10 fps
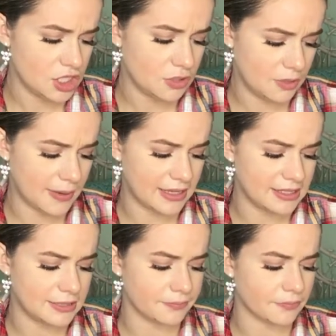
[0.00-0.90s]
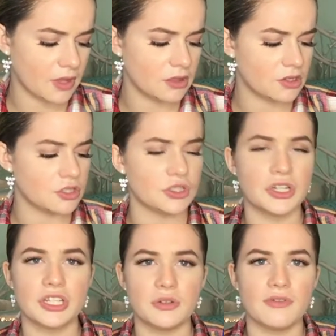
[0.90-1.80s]
Chewy Bites. And there's
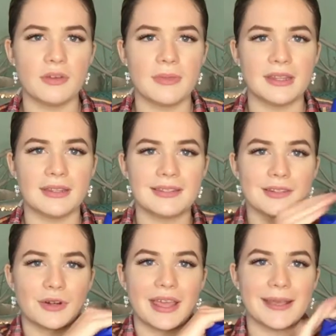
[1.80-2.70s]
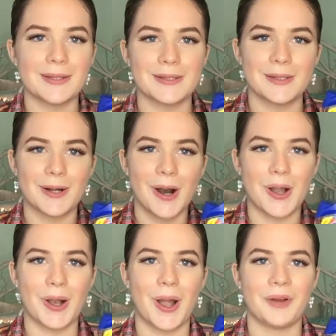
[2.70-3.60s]
32 of them in this little
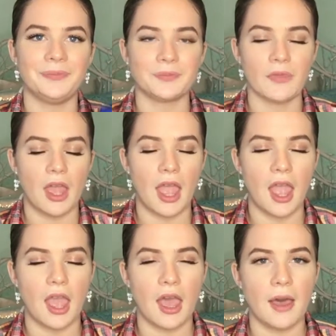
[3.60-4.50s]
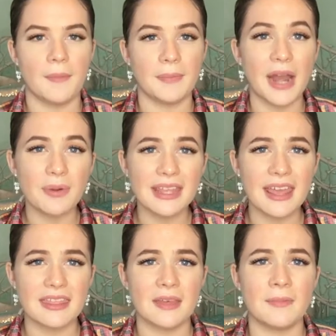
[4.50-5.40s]
case. But I really
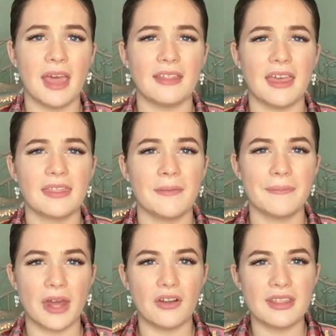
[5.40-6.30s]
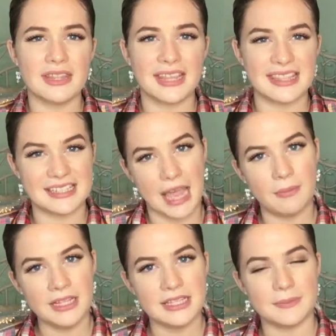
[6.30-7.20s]
like them. I like them better than like the
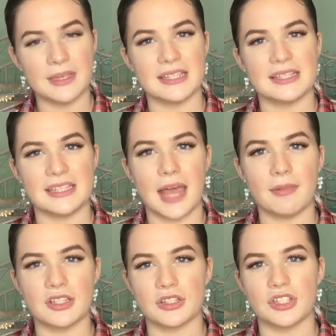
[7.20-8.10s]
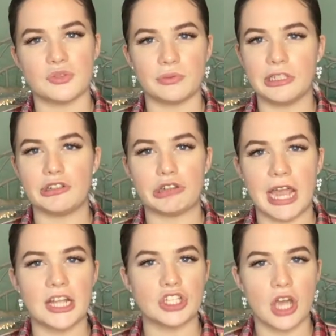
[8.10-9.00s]
tablets, because the tablets are just really
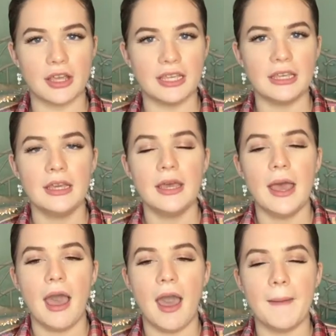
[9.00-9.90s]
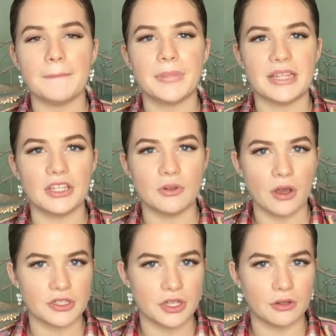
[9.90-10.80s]
dry and chalky. But then you
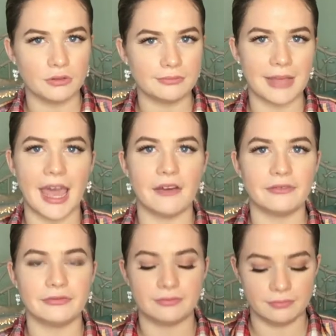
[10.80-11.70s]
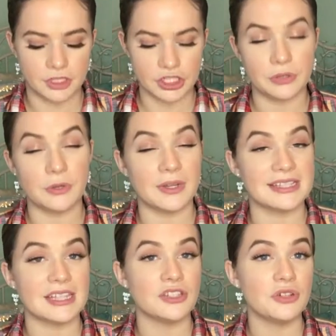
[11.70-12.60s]
also have the chewy
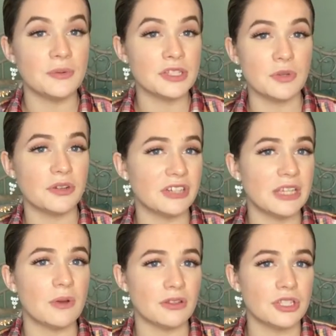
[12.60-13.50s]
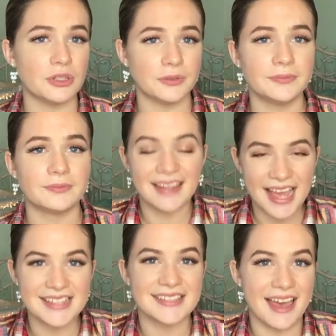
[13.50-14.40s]
ones, and the chewy ones work really well too. The
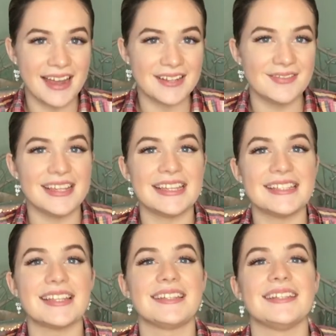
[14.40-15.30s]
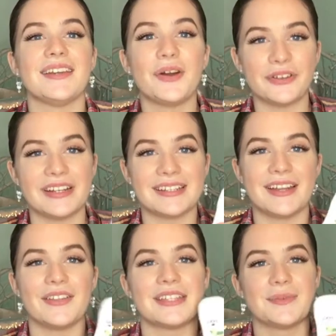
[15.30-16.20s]
last item is deodorant.
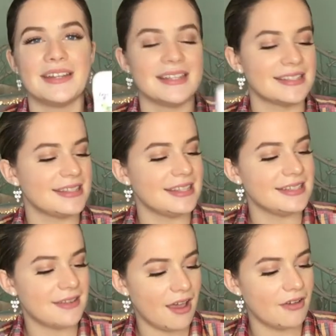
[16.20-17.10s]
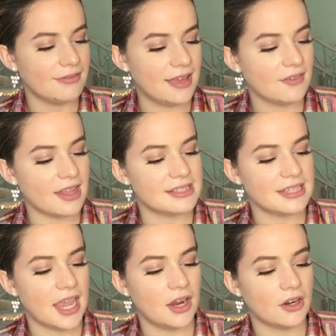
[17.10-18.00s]
Now this one is the Dove
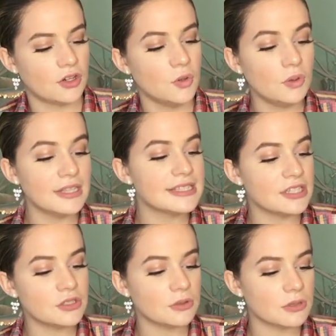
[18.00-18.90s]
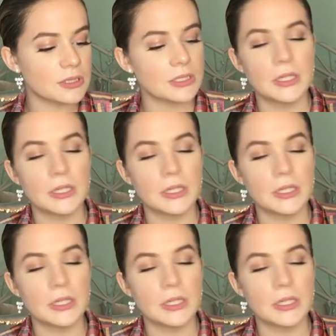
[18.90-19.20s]
Advanced Care Cool Essentials